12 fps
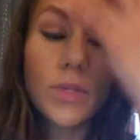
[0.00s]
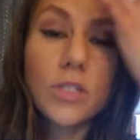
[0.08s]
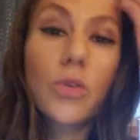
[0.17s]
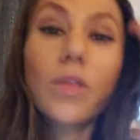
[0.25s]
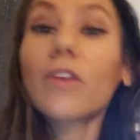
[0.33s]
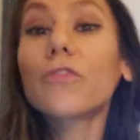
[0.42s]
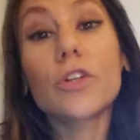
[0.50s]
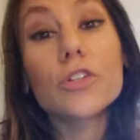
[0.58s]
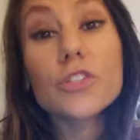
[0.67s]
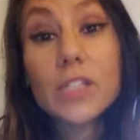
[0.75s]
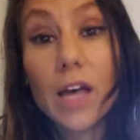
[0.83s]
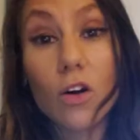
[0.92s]
Do that for
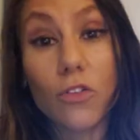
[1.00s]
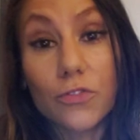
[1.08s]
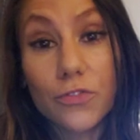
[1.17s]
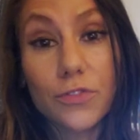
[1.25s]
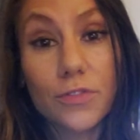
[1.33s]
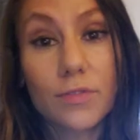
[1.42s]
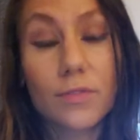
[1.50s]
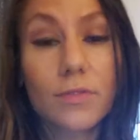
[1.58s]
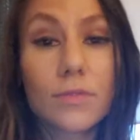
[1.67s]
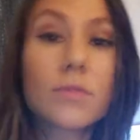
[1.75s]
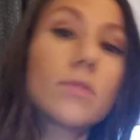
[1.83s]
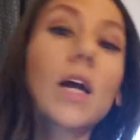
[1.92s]
yourself.
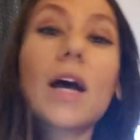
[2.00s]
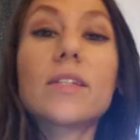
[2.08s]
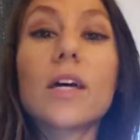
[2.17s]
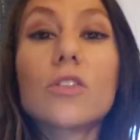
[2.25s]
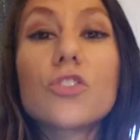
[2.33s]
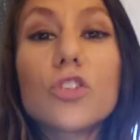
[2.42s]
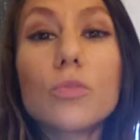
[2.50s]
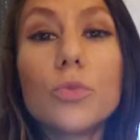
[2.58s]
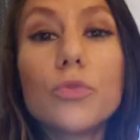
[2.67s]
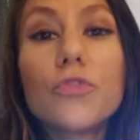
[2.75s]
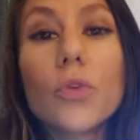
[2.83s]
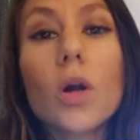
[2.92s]
God tells you to
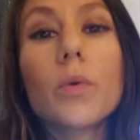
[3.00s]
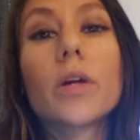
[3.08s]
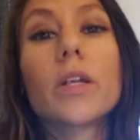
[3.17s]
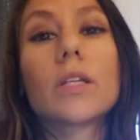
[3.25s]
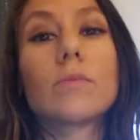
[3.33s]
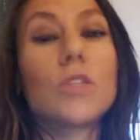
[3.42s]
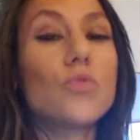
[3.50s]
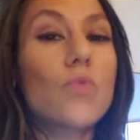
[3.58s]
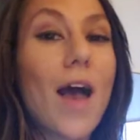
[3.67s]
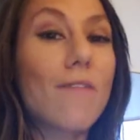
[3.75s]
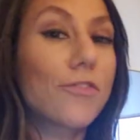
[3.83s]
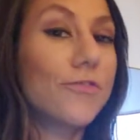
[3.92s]
move forward. You
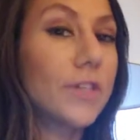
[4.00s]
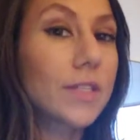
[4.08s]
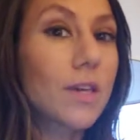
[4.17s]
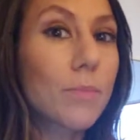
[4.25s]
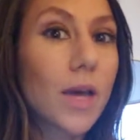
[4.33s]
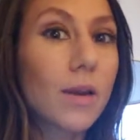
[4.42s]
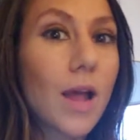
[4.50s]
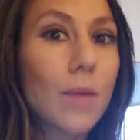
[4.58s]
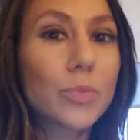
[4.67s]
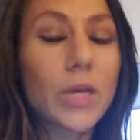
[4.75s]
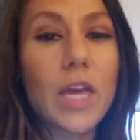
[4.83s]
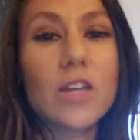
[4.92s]
have a feeling about an
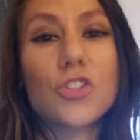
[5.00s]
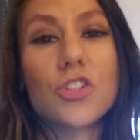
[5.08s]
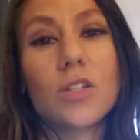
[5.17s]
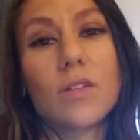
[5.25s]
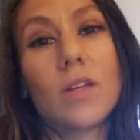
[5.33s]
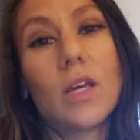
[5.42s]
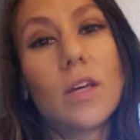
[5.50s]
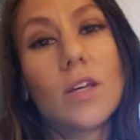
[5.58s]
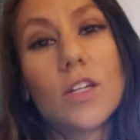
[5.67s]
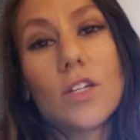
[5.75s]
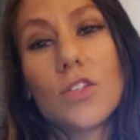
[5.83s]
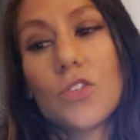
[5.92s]
application.
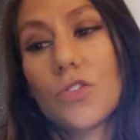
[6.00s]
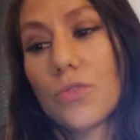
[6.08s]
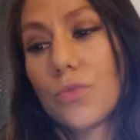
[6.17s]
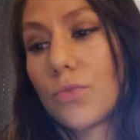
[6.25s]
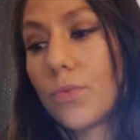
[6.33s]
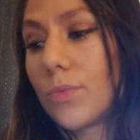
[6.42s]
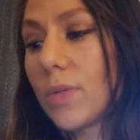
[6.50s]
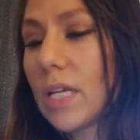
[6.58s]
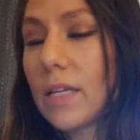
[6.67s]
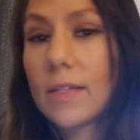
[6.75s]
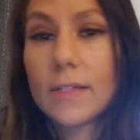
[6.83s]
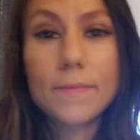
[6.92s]
You
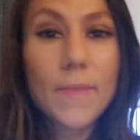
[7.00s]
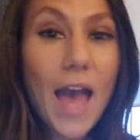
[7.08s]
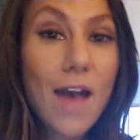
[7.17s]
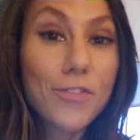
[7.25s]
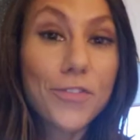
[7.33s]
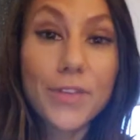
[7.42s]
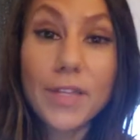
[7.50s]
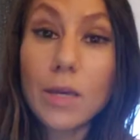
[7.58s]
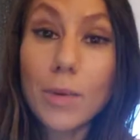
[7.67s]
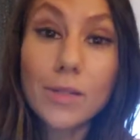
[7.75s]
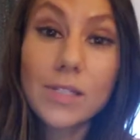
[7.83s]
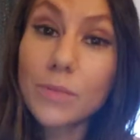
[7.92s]
have a feeling
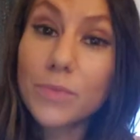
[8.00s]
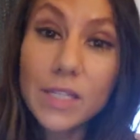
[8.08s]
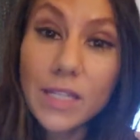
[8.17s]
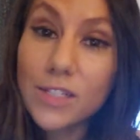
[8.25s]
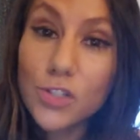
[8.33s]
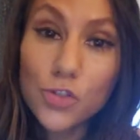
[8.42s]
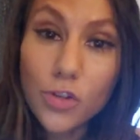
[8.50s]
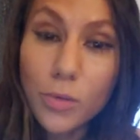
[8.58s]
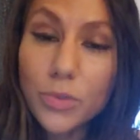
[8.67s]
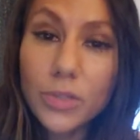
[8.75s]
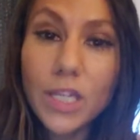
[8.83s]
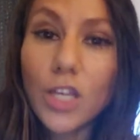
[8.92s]
about something that's
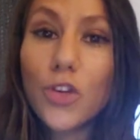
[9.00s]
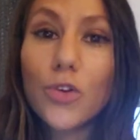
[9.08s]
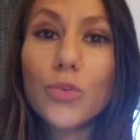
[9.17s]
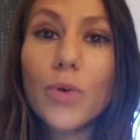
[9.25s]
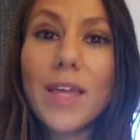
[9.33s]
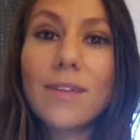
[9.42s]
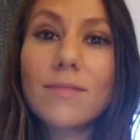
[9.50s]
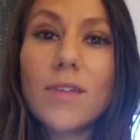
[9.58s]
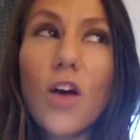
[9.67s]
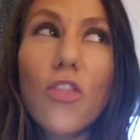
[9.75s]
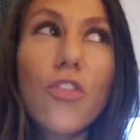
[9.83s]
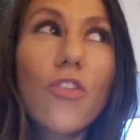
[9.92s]
troubling you, and
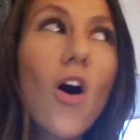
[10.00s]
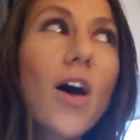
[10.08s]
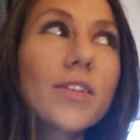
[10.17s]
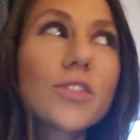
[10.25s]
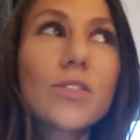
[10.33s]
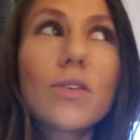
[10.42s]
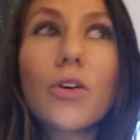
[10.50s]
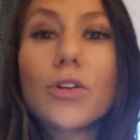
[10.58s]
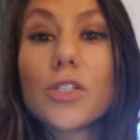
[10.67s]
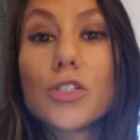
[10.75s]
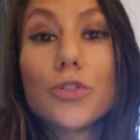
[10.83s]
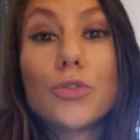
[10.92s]
a thought or
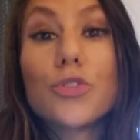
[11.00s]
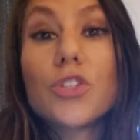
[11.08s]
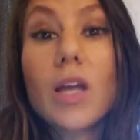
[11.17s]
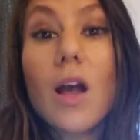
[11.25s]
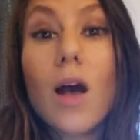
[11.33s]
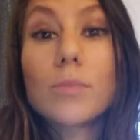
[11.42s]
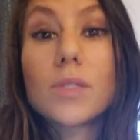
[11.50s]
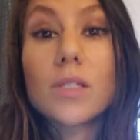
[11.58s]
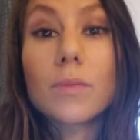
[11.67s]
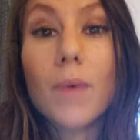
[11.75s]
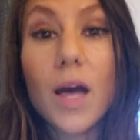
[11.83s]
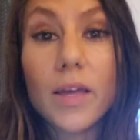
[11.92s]
a solution comes
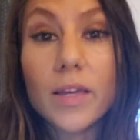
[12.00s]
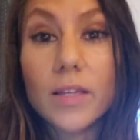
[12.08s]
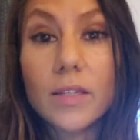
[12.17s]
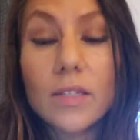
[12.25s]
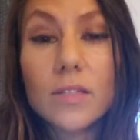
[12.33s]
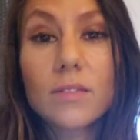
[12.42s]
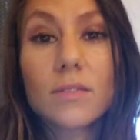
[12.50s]
to mind,